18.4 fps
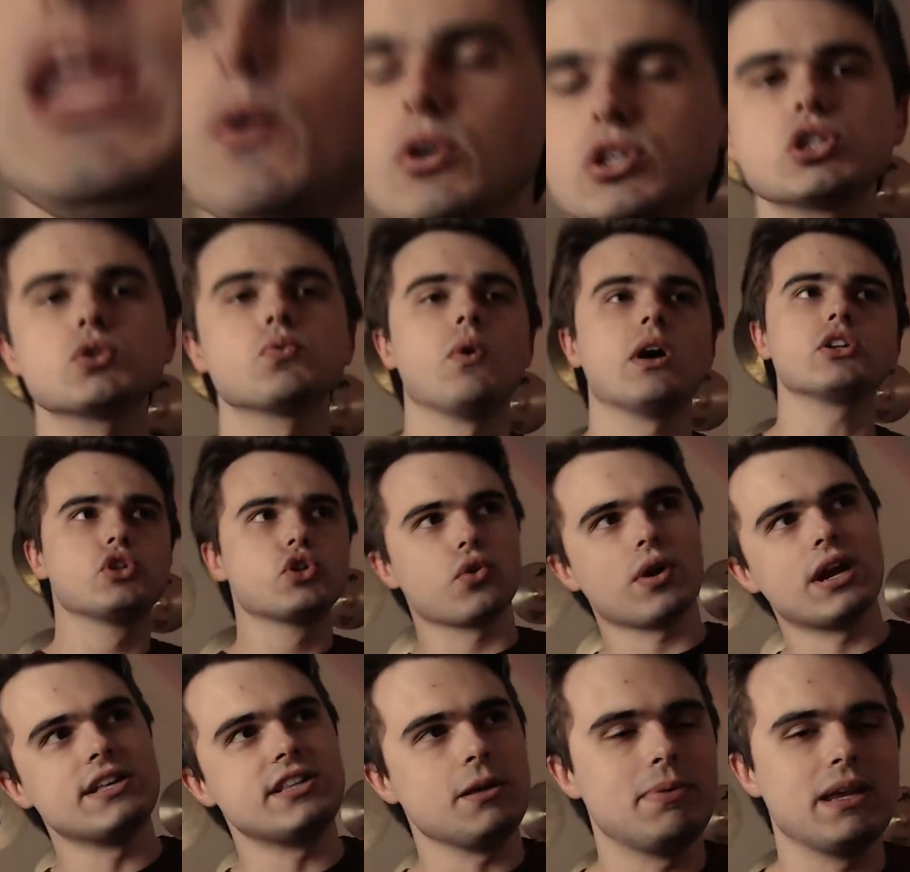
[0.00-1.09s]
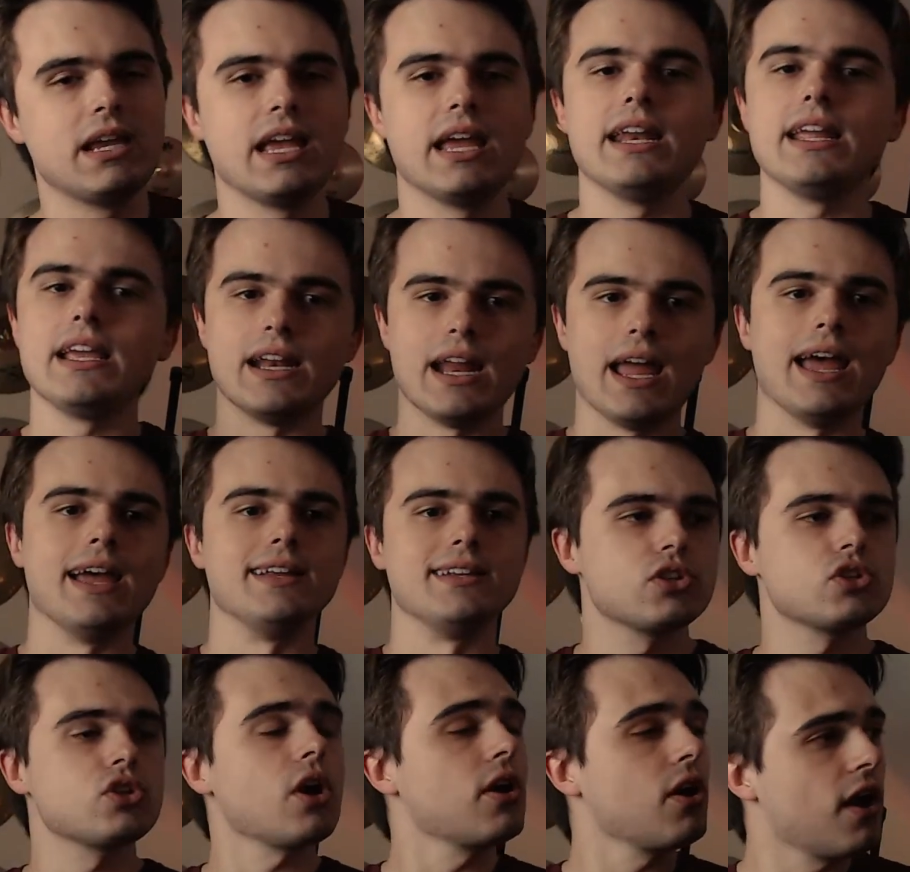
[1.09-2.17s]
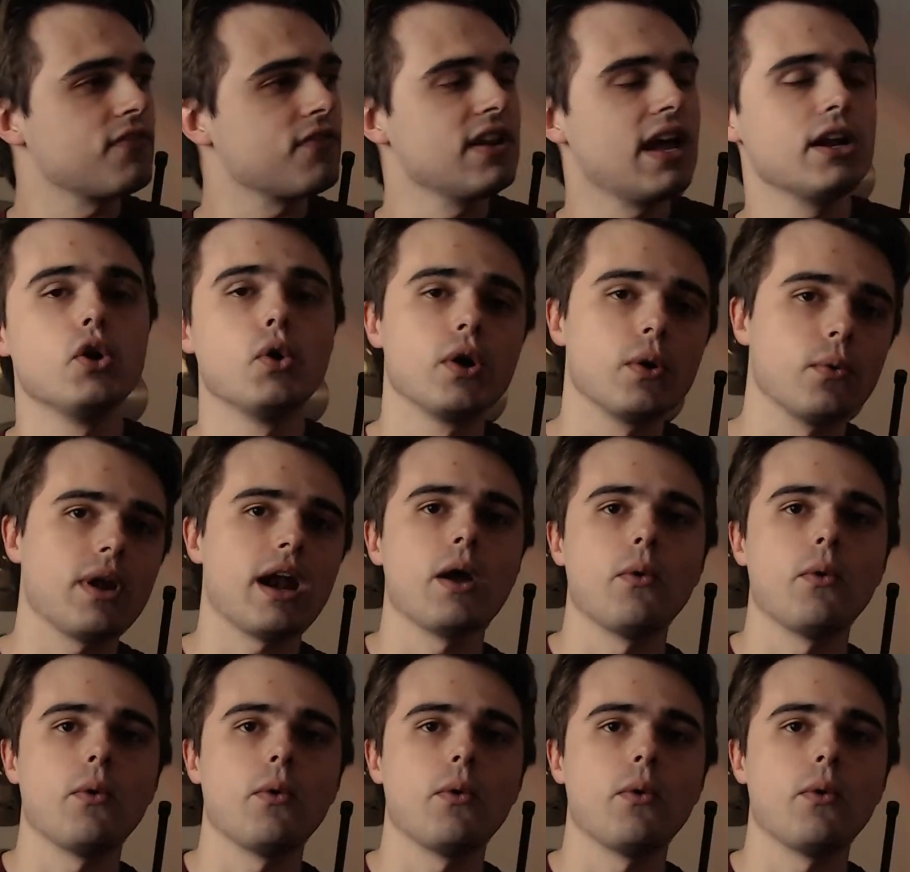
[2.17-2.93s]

was just one crazy beginning and end. Started off not knowing what I